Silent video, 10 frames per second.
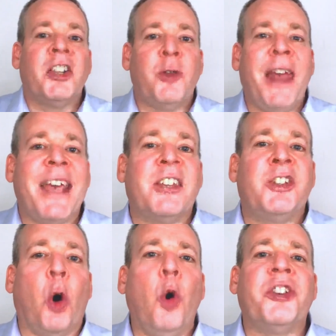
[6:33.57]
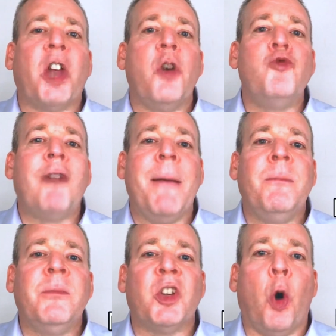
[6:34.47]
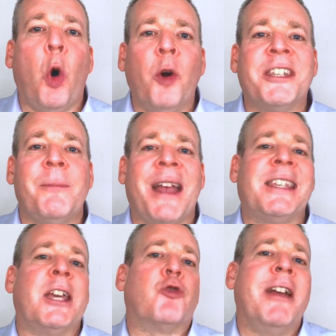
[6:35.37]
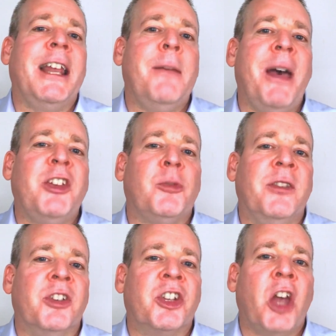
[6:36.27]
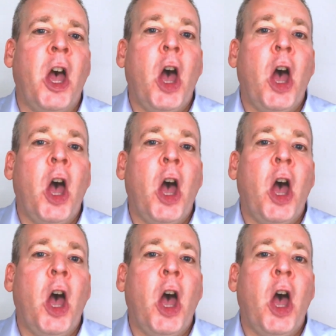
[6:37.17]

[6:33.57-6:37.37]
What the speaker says: So next, auto REMs or automatic real ear measurements.